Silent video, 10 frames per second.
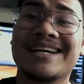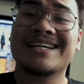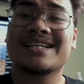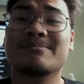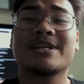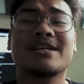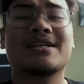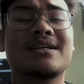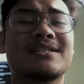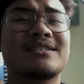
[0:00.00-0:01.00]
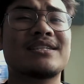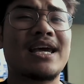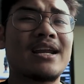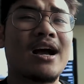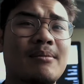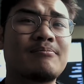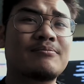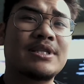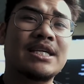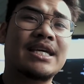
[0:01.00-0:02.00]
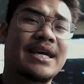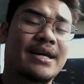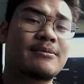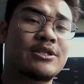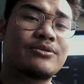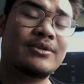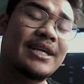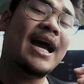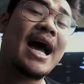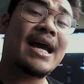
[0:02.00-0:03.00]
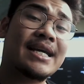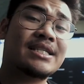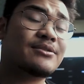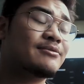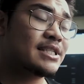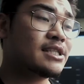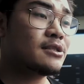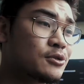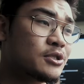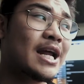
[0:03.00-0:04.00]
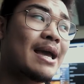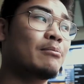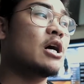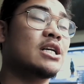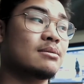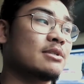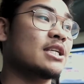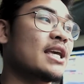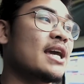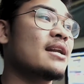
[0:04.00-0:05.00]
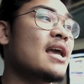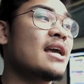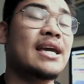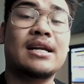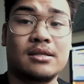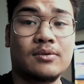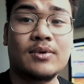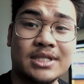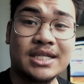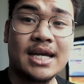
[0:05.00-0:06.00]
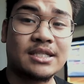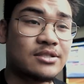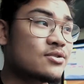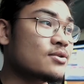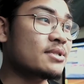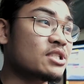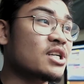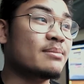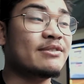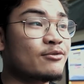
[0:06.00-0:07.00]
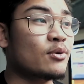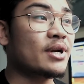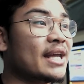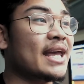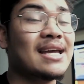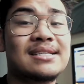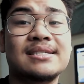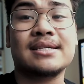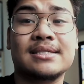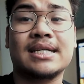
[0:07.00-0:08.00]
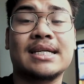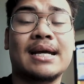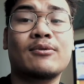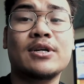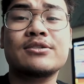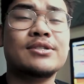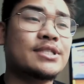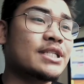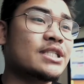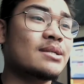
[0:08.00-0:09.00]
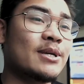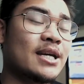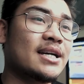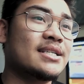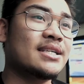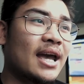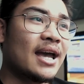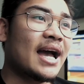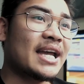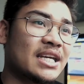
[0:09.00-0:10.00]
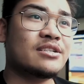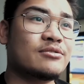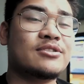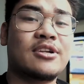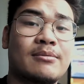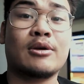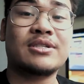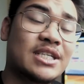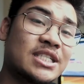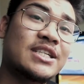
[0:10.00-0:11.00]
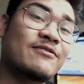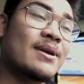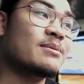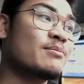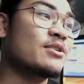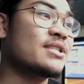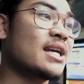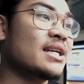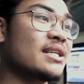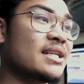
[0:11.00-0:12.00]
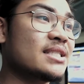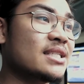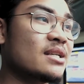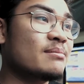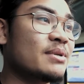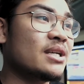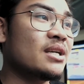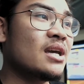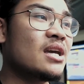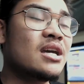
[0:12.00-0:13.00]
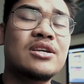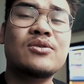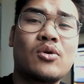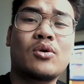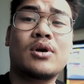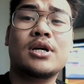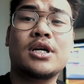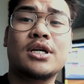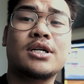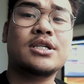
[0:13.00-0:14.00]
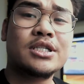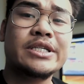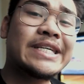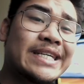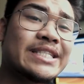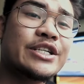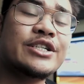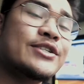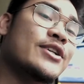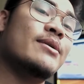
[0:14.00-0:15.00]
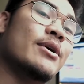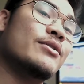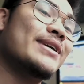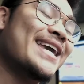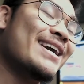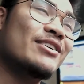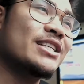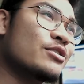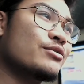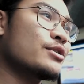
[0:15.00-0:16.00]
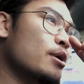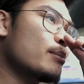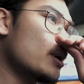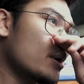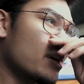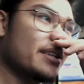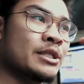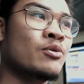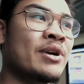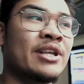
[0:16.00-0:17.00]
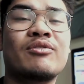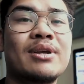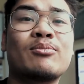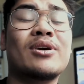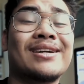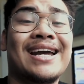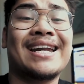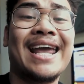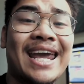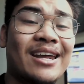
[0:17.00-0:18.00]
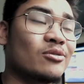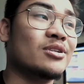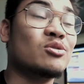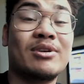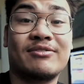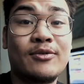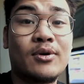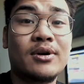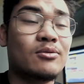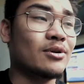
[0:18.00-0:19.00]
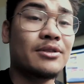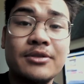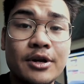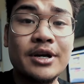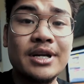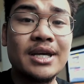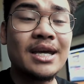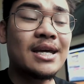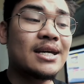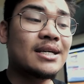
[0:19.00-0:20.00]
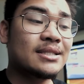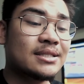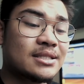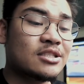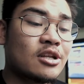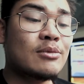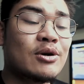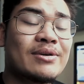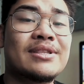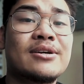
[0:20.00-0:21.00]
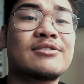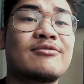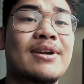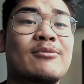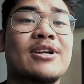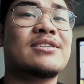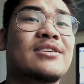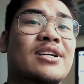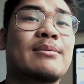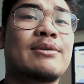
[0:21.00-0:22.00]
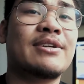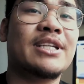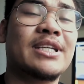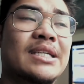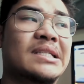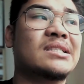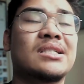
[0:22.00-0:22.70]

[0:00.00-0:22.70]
and I'm gonna set up the camera to the highest resolution I possibly can, and on the 1DX2 it's gonna be 4K 60, and I want to do 60 because I can do slow-mo. 60 frames per second is gonna be your easier slow-mo. You can't really do slow-mo in 23.98 or 24 or 30. Slow-mo in those frame rates are going to be really